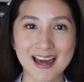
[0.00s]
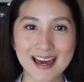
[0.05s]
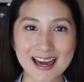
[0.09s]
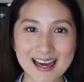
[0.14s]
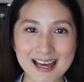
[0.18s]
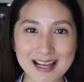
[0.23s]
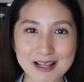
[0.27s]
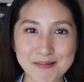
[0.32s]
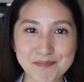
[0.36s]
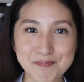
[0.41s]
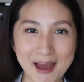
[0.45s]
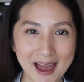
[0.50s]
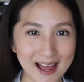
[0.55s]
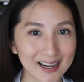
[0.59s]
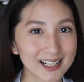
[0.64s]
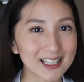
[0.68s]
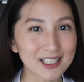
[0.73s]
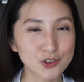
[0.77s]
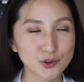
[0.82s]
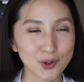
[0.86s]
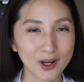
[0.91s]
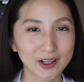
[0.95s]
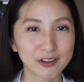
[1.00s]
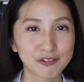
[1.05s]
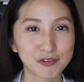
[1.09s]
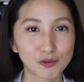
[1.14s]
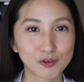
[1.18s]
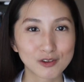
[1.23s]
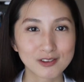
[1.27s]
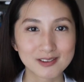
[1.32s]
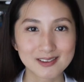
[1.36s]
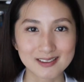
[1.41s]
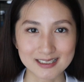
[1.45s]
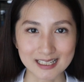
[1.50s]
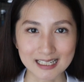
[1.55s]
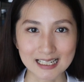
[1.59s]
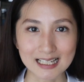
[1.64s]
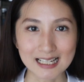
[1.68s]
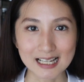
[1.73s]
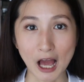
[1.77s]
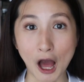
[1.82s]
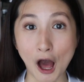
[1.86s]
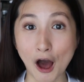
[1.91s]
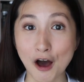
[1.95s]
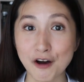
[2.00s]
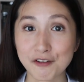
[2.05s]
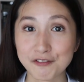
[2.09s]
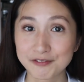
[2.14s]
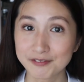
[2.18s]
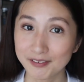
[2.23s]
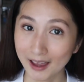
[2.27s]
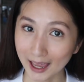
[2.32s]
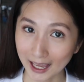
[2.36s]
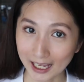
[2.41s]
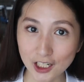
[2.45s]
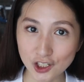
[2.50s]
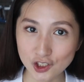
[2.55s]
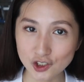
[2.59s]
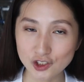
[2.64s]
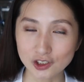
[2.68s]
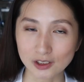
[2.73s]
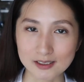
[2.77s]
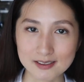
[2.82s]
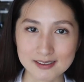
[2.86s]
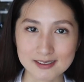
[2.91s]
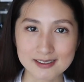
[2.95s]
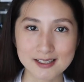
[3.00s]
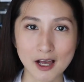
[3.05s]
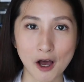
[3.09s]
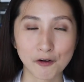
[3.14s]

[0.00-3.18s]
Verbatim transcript: in Penny Dreadful City of Angels.